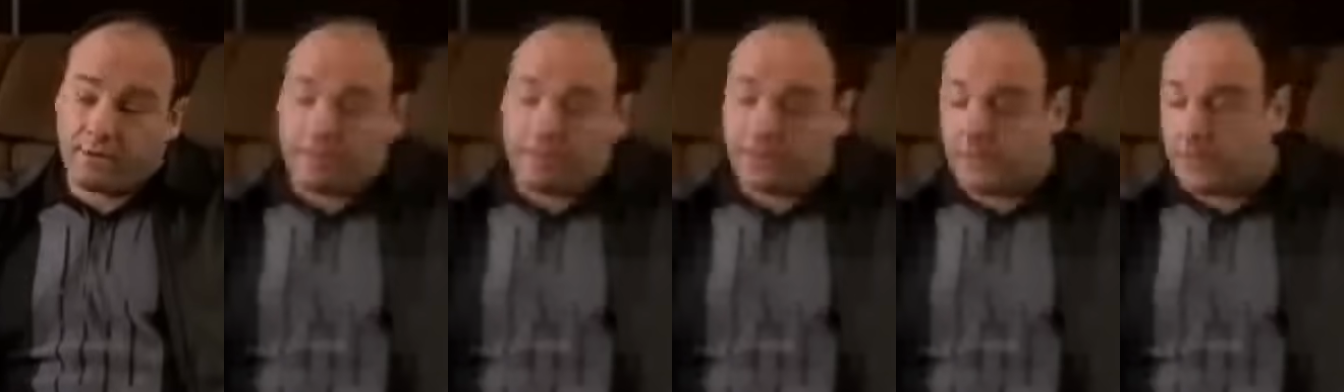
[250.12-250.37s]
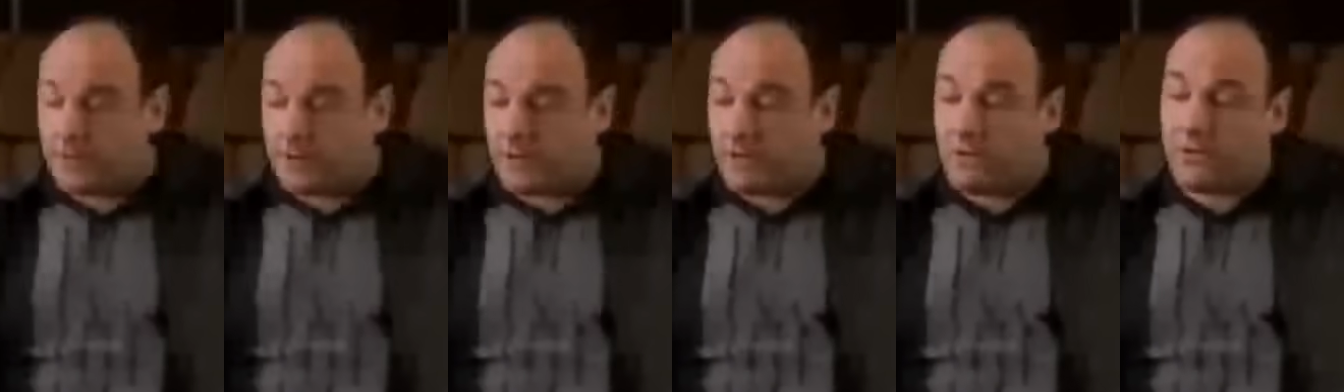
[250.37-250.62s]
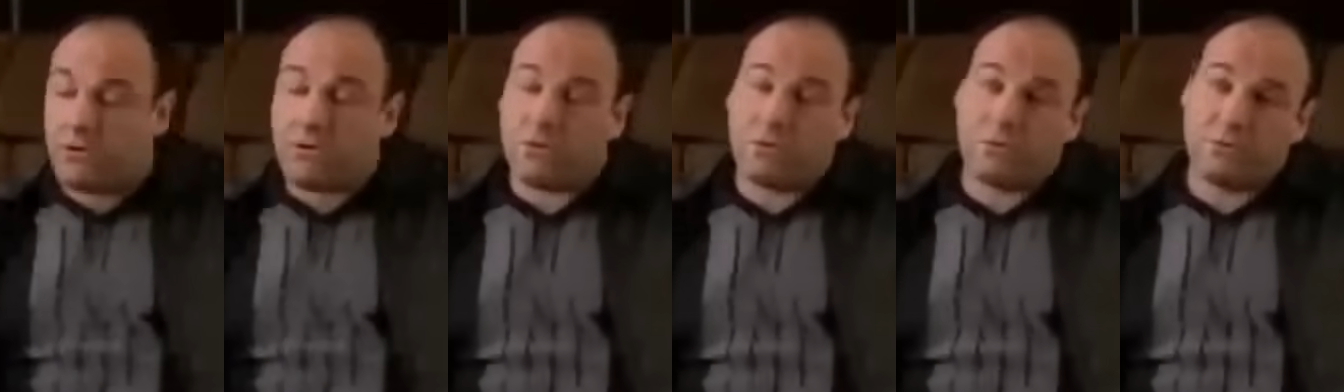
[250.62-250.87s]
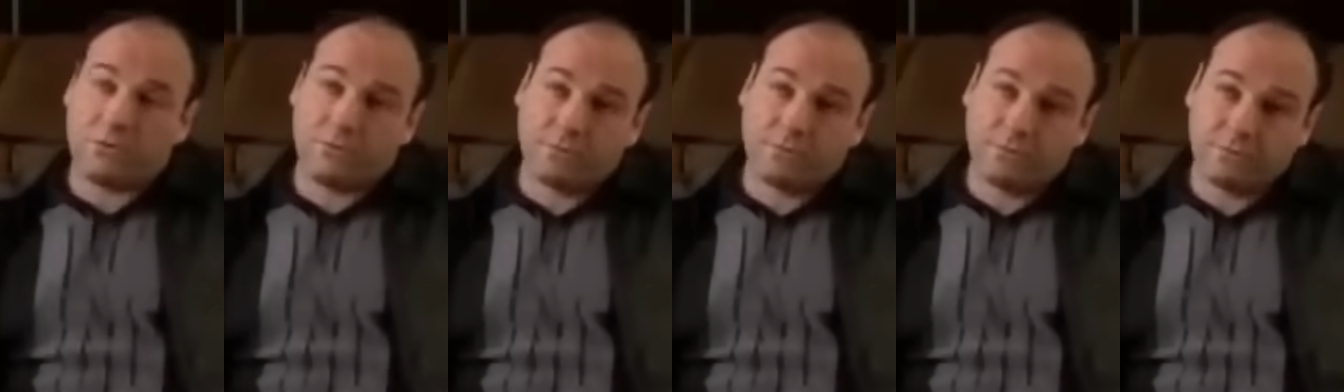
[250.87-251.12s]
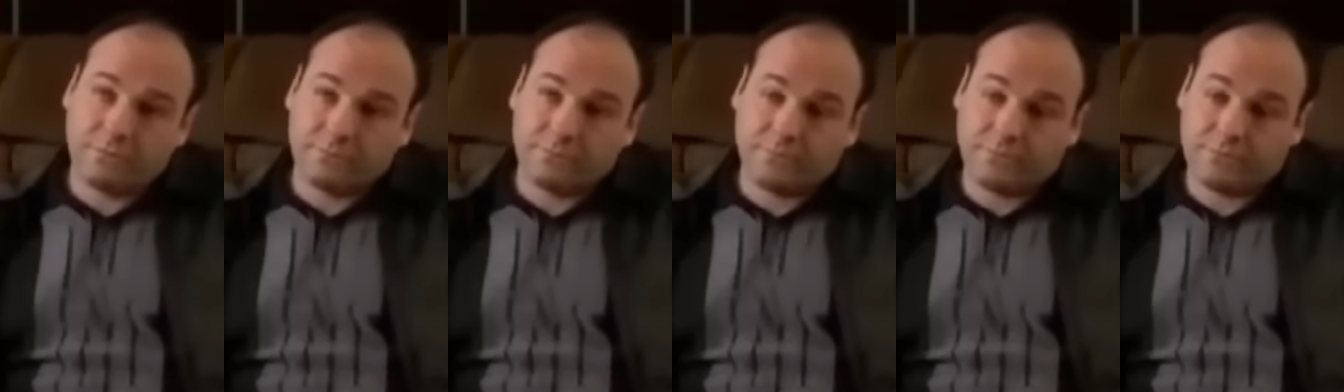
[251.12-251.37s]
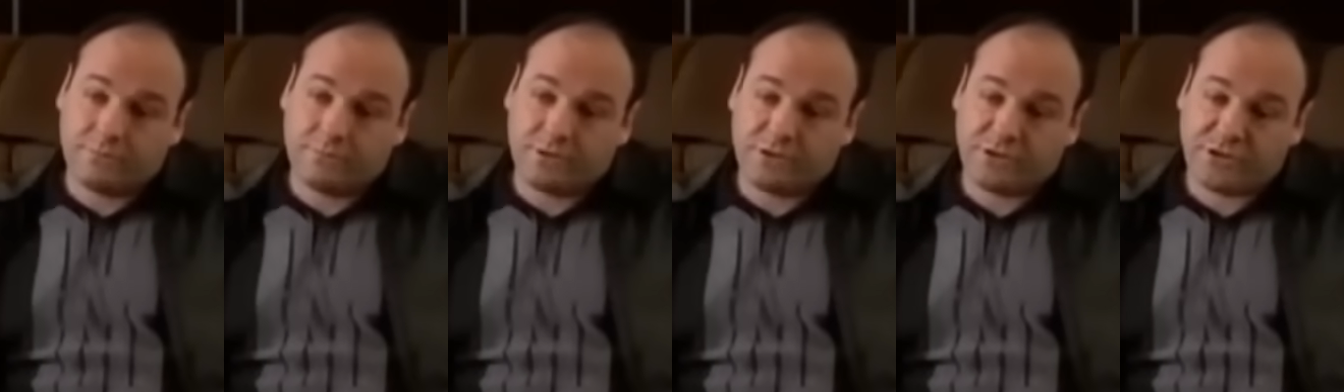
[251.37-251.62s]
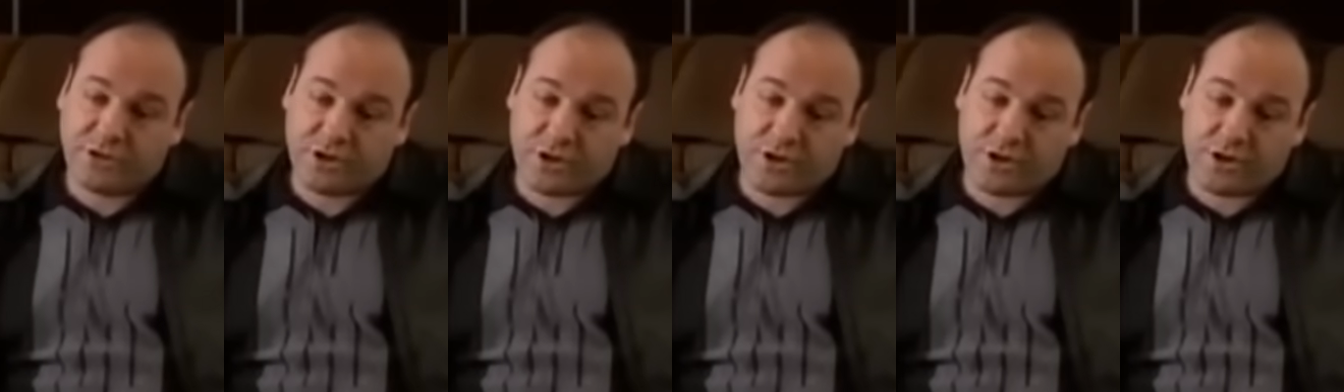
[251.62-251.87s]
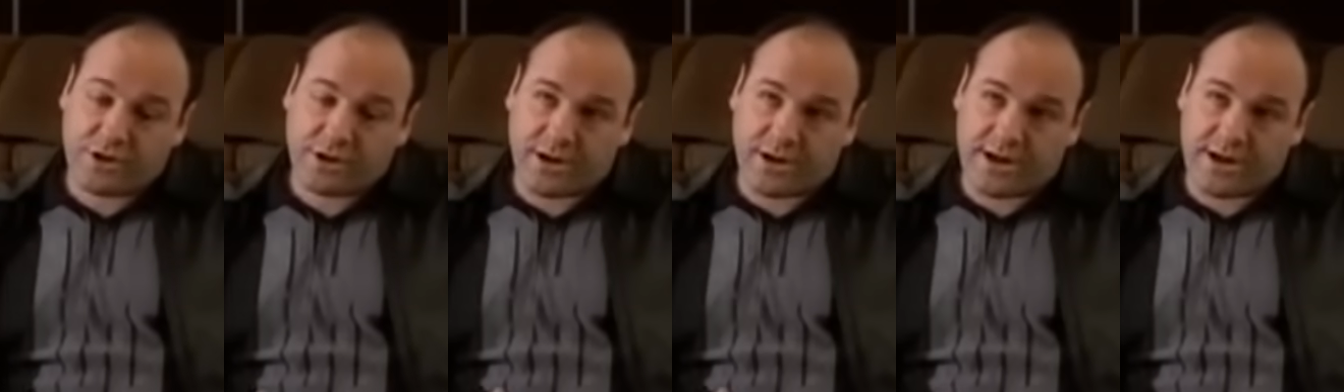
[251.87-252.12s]
I don't know. Still
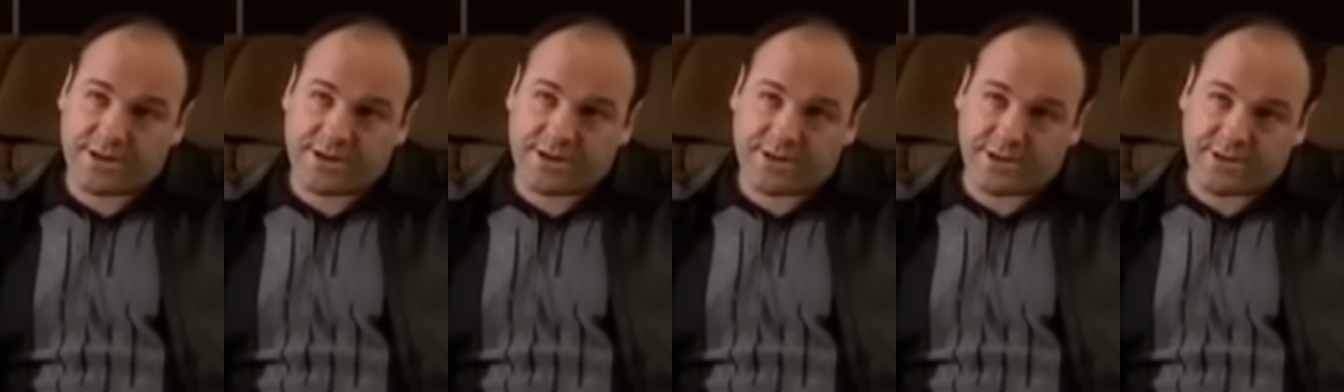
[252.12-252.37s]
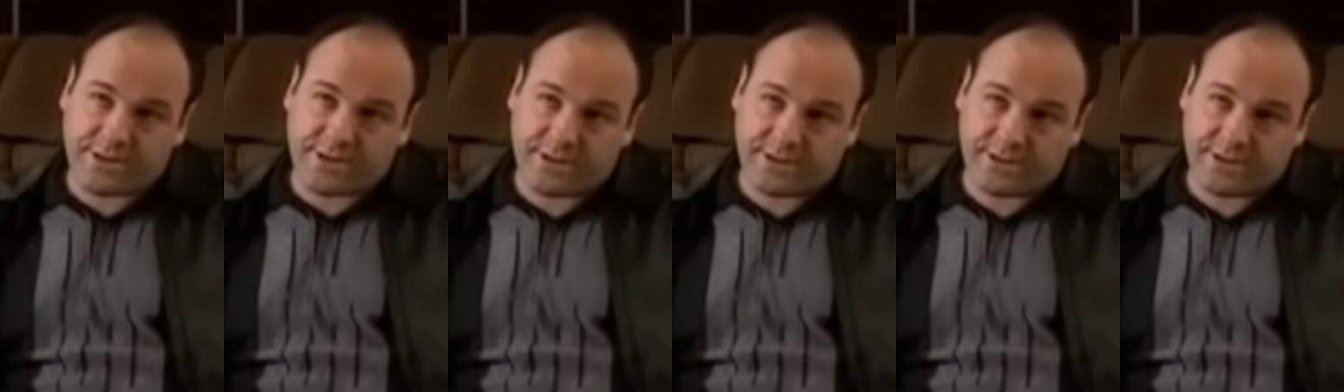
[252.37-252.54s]
unconscious.